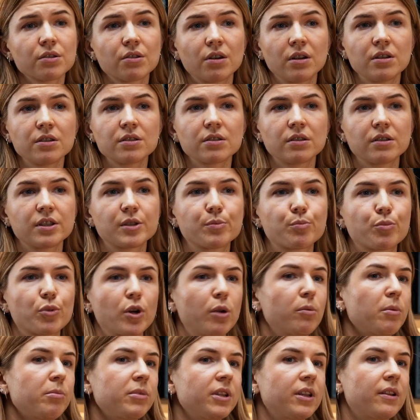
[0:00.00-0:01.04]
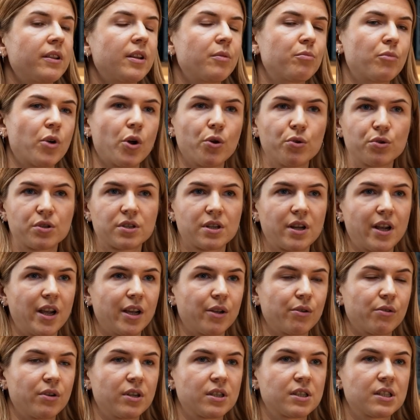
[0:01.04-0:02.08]
Console is probably the most
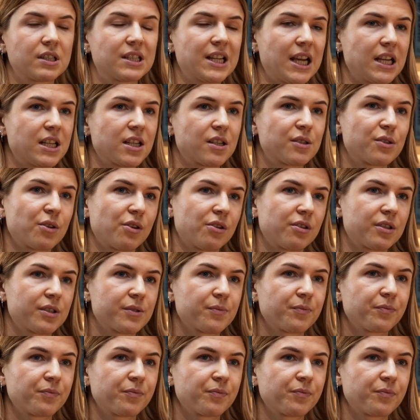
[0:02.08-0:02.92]
accurate data source.